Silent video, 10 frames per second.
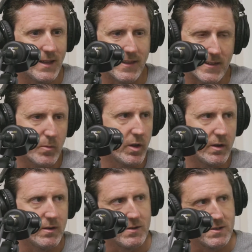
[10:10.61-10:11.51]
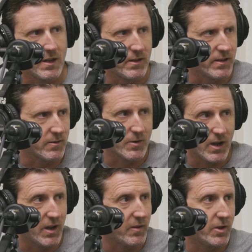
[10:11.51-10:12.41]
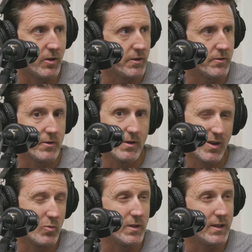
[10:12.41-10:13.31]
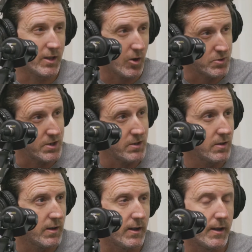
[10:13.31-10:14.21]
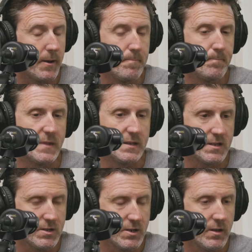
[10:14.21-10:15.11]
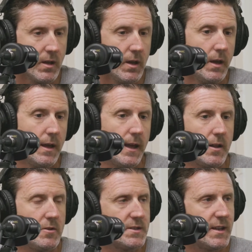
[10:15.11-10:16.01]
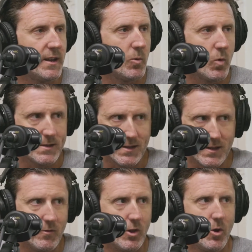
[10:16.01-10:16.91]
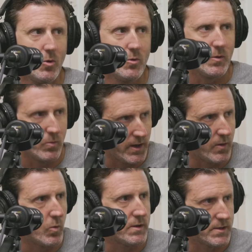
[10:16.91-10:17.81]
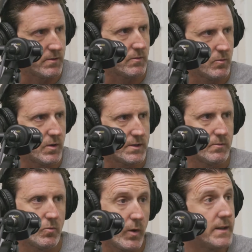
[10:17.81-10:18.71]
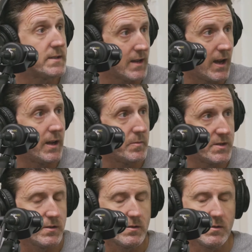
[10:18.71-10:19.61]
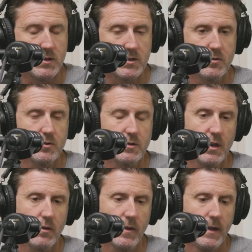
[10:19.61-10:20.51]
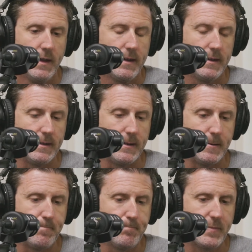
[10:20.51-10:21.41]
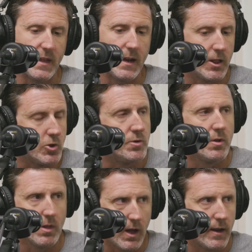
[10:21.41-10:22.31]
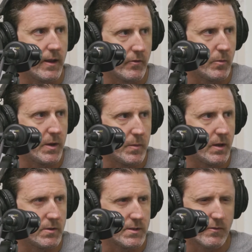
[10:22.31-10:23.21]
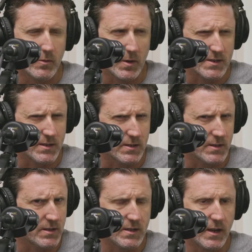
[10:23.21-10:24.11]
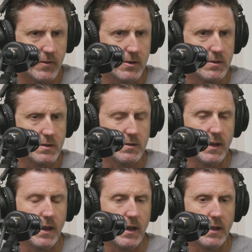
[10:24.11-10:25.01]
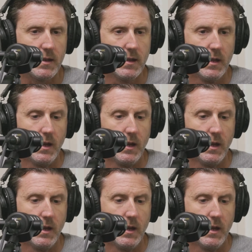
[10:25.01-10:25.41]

yelling at the players, yelling at the ref. You know, they're not really coaching and teaching and understanding what to leave alone and when it's time to insert yourself. And I learned a lot of that from AB. I was there for about six and a half years, and